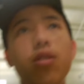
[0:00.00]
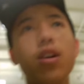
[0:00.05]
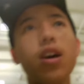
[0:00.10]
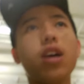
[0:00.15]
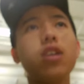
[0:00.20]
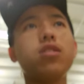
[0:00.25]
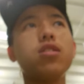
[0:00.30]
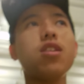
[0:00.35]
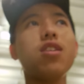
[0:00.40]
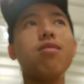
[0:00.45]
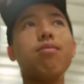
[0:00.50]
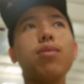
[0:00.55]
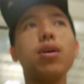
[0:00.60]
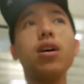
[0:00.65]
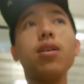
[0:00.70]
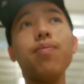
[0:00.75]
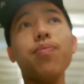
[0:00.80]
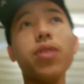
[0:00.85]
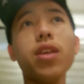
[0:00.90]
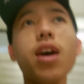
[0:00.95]
you guys none,
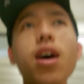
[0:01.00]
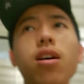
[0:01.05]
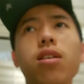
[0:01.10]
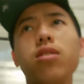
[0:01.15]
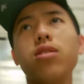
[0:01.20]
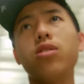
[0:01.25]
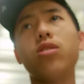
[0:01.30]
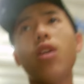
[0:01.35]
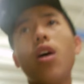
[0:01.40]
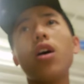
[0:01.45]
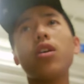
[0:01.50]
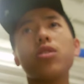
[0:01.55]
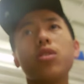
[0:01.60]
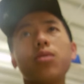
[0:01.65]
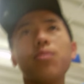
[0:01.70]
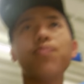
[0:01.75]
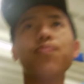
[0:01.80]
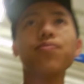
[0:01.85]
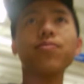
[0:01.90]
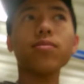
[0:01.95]
but yeah, it's
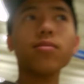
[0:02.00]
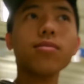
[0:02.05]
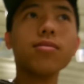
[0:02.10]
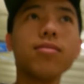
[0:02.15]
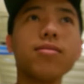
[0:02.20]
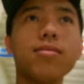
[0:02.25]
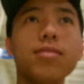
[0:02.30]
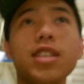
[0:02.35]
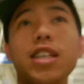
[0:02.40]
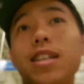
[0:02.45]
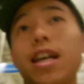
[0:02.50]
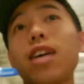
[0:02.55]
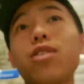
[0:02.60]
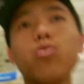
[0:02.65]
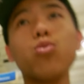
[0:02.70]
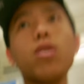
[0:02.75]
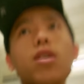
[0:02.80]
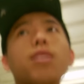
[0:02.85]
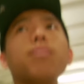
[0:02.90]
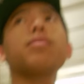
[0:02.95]
awesome. That's
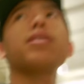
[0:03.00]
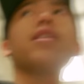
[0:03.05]
what I'm